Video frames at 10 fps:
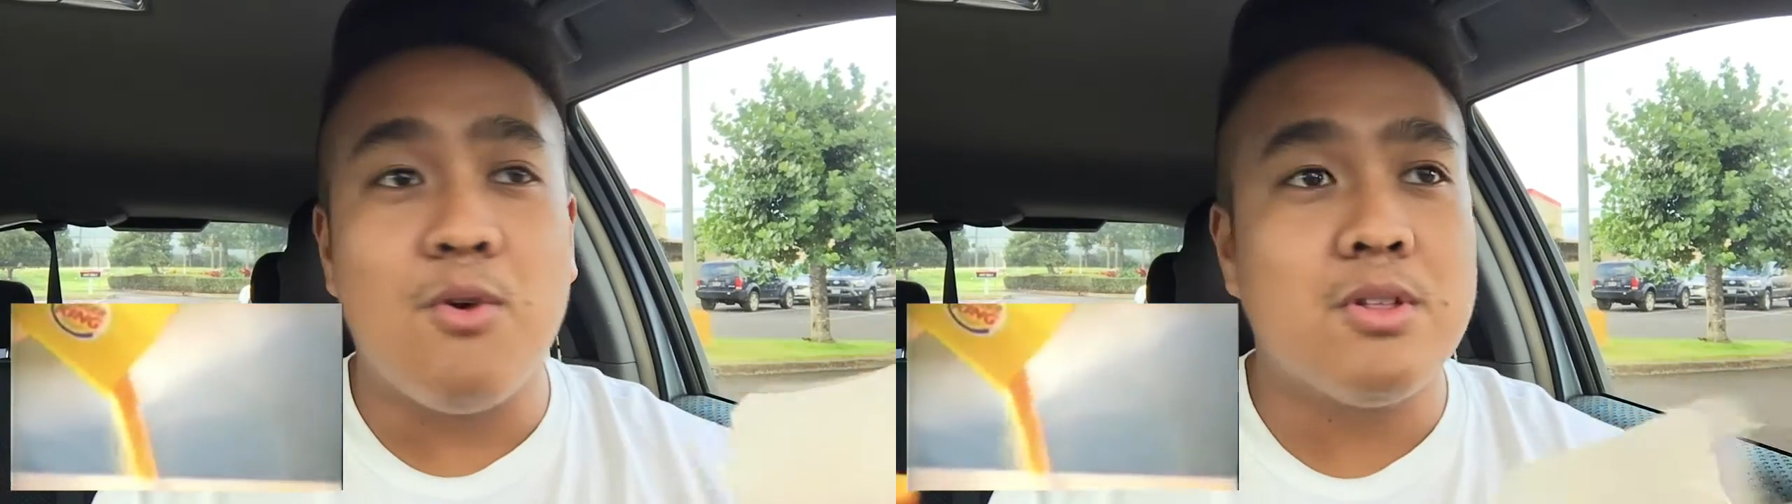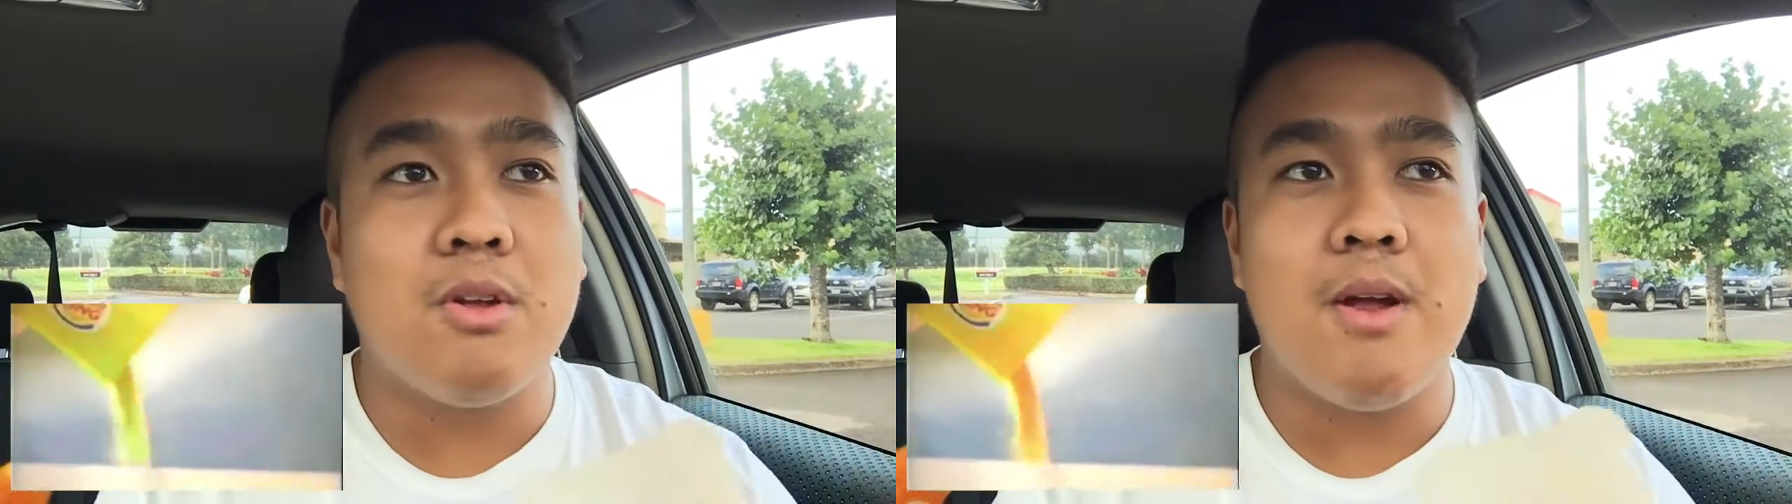
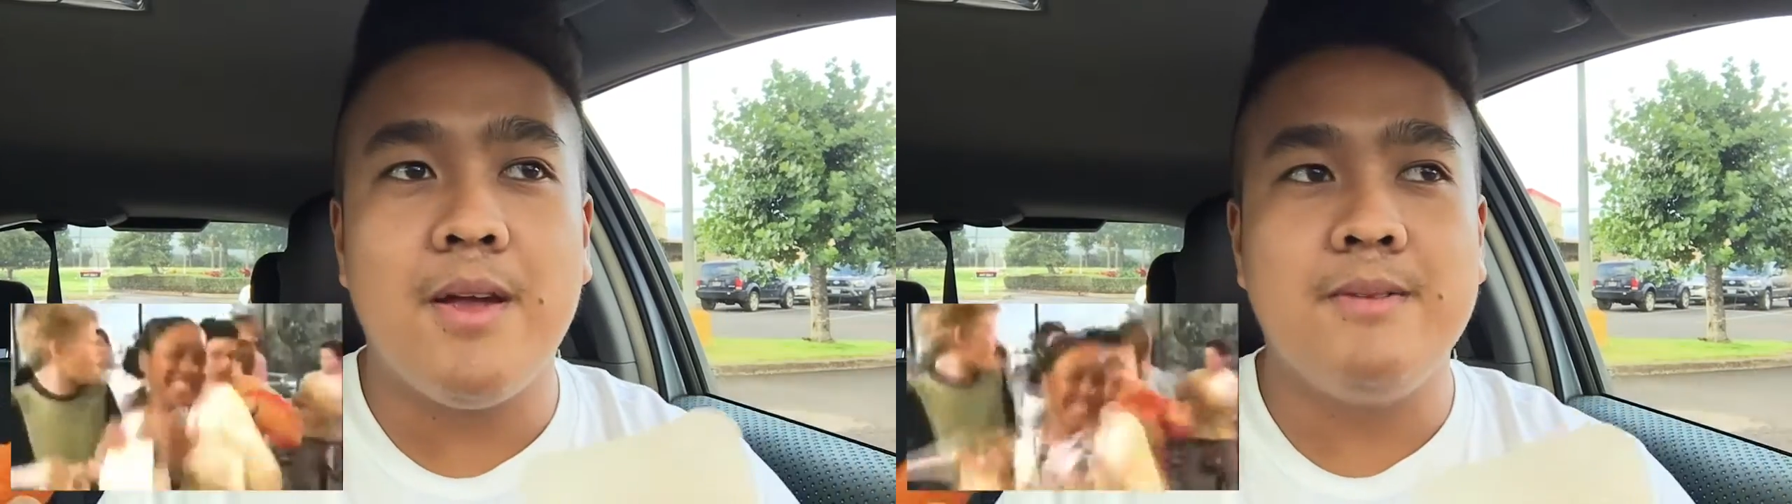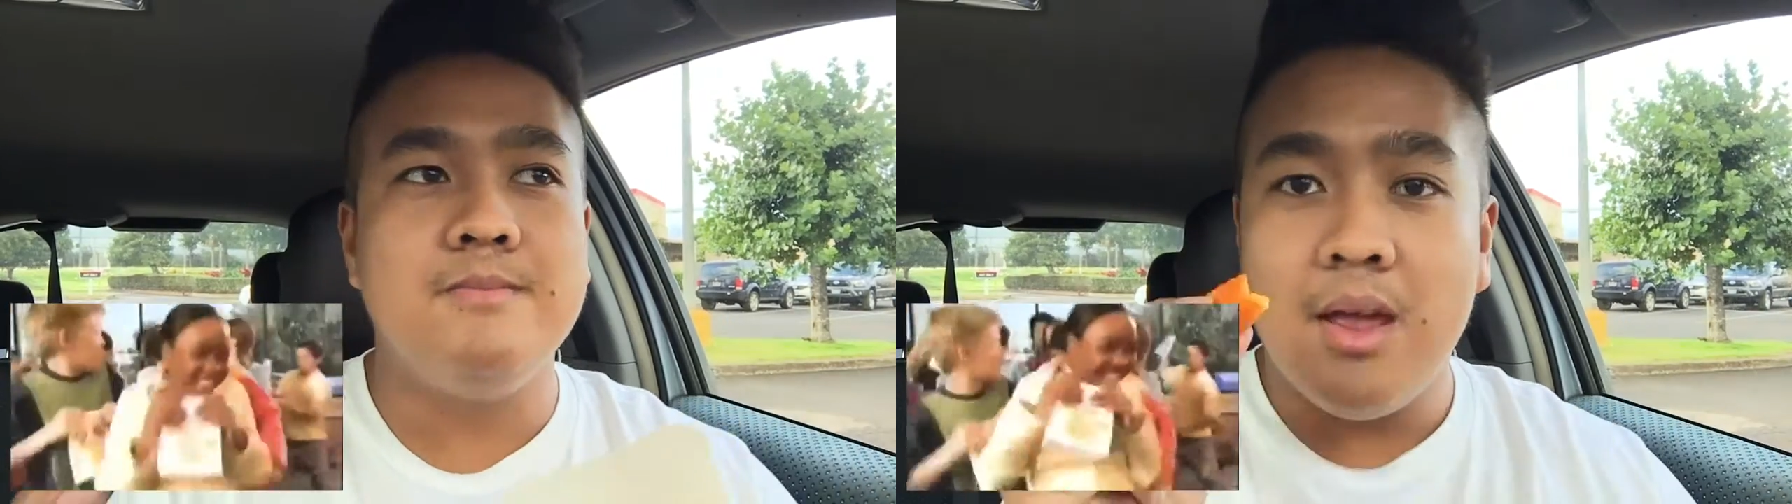fourth
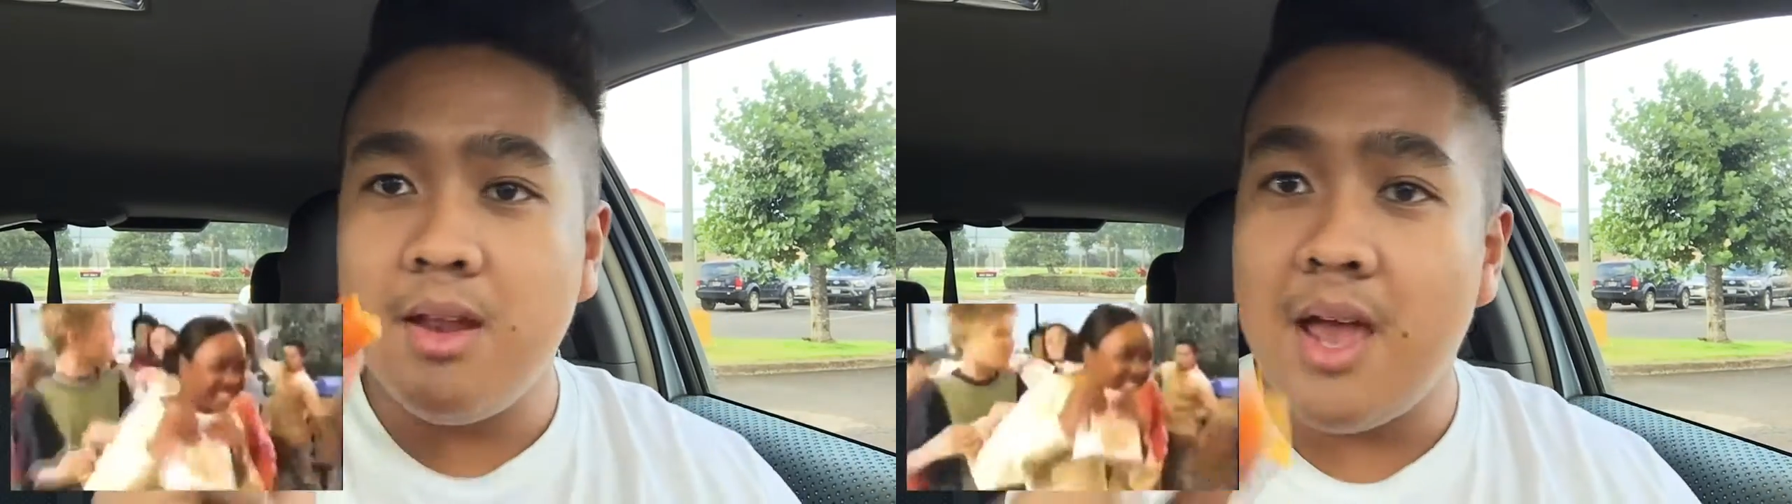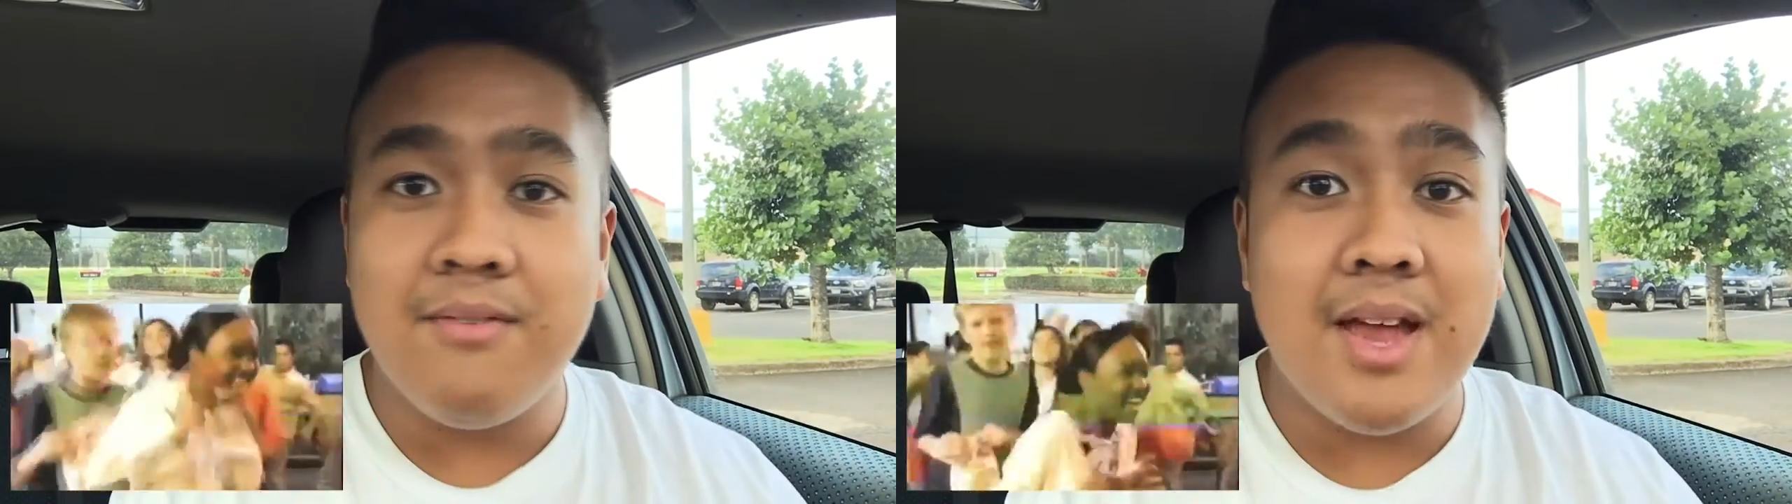grade, and
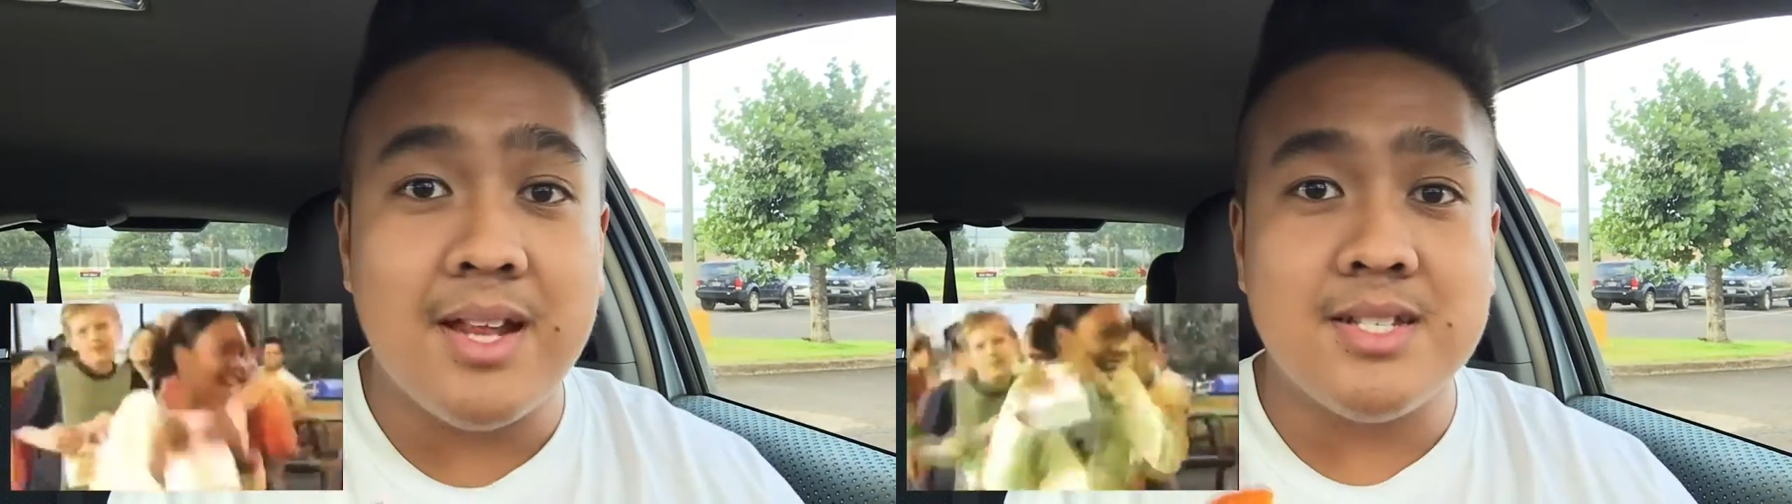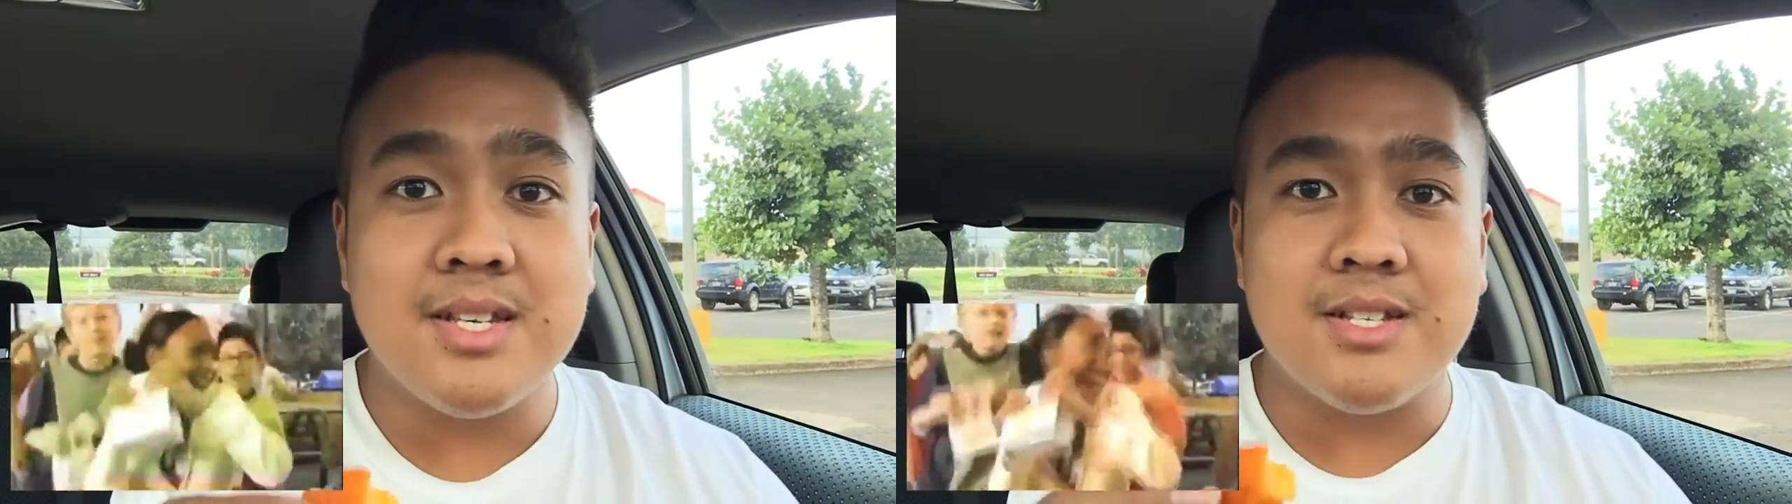they haven't
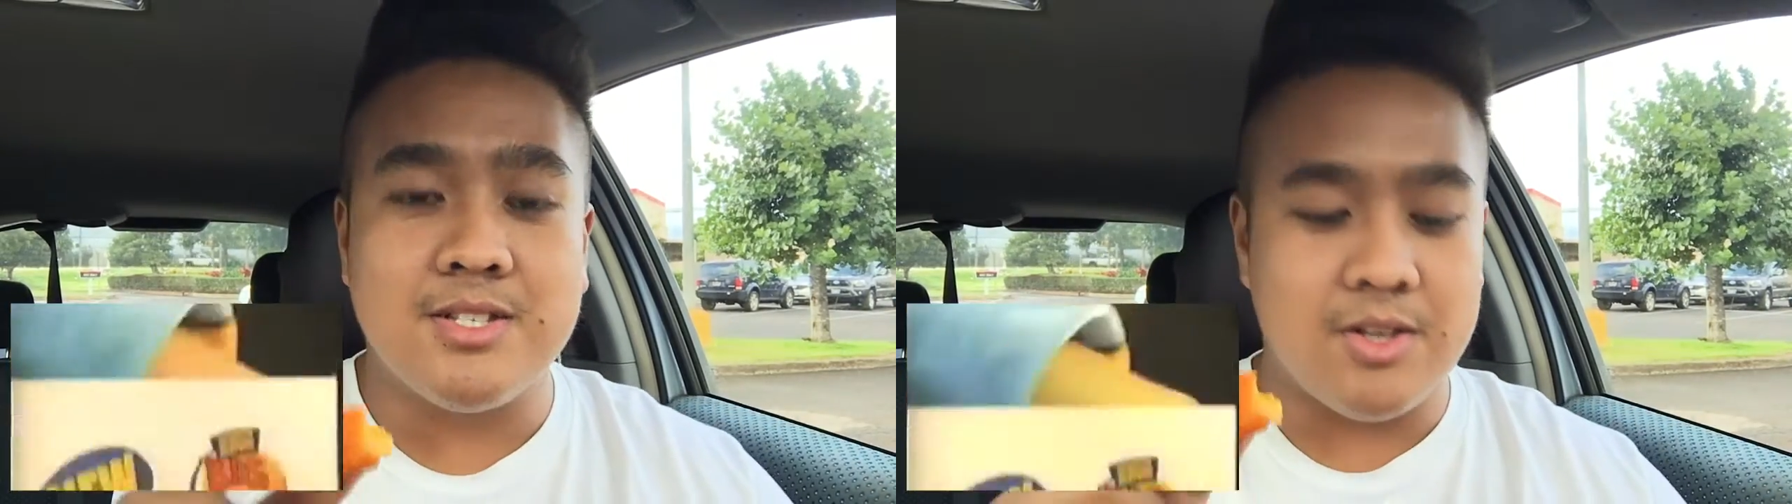had it since.